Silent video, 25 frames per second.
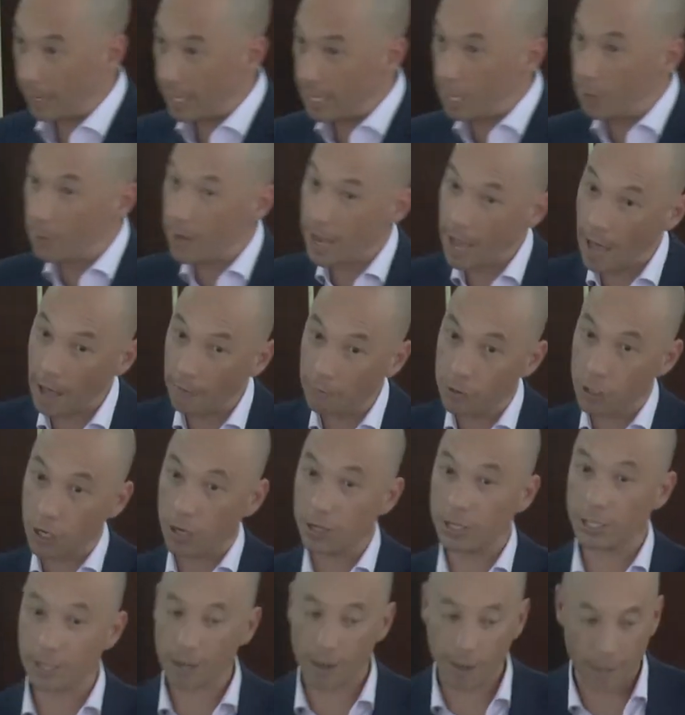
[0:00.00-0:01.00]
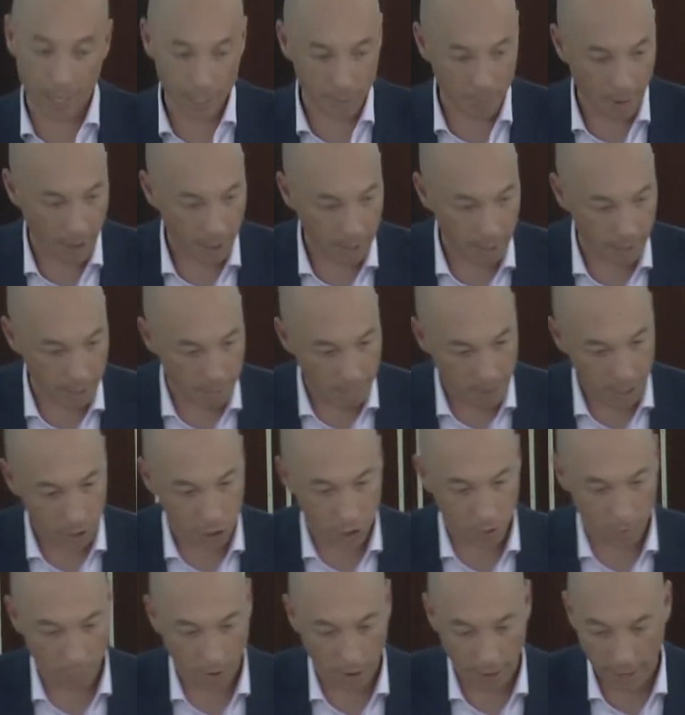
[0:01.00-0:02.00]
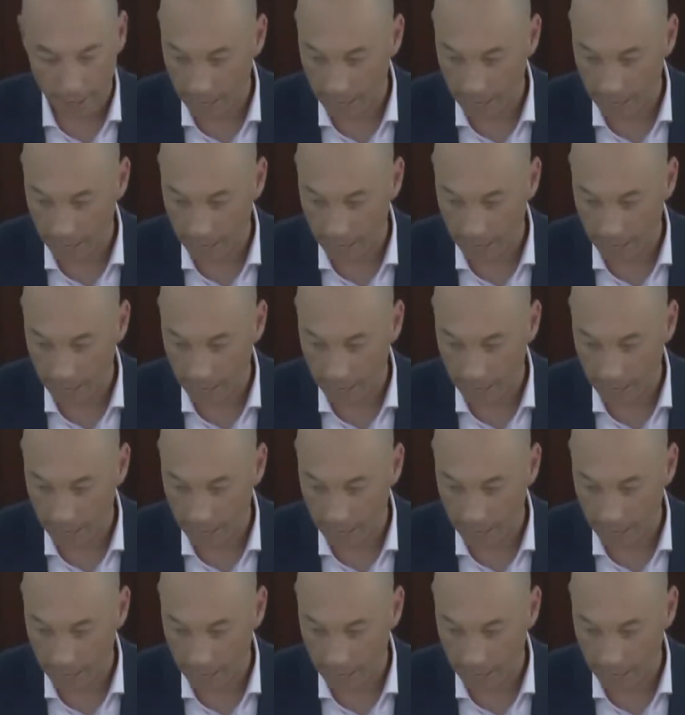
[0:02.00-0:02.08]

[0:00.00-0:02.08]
here we have Josiah's mother mentioned by